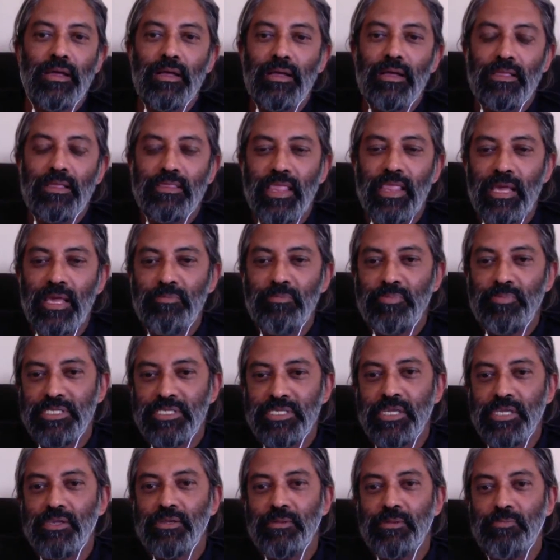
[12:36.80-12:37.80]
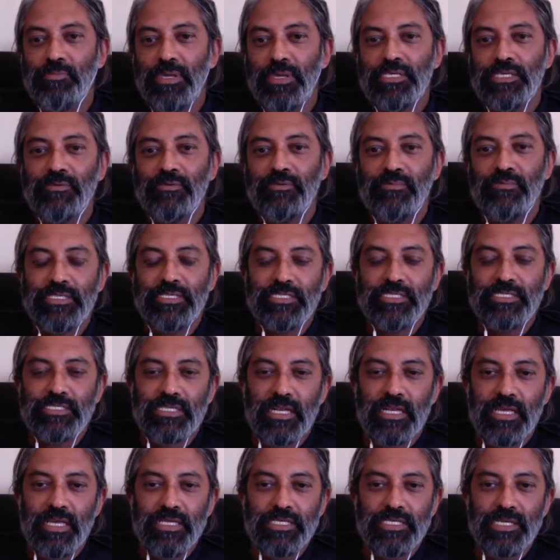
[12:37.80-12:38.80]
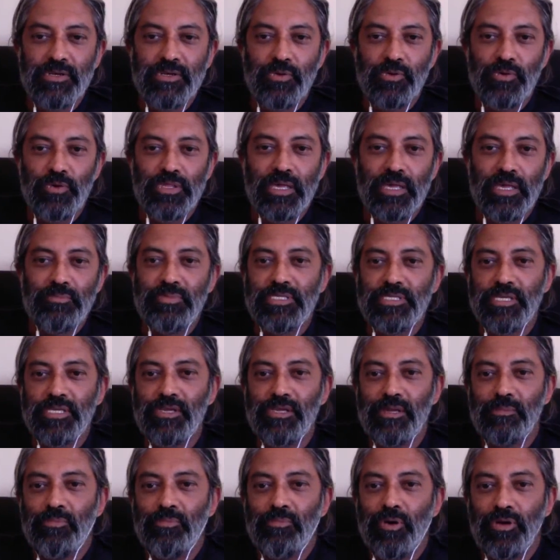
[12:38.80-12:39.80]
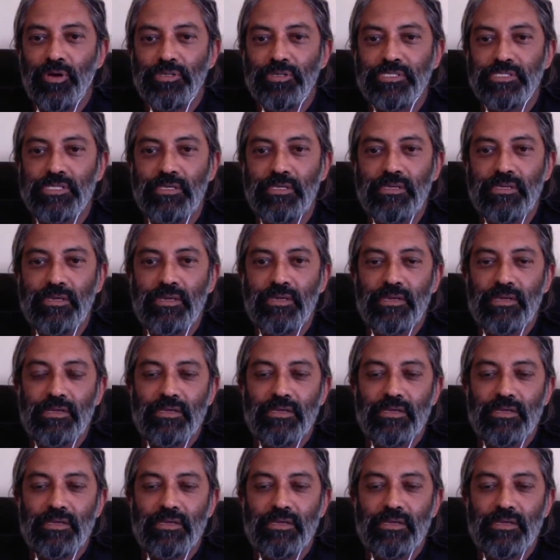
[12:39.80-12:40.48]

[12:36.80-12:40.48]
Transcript: that particular piece of legislation or that particular policy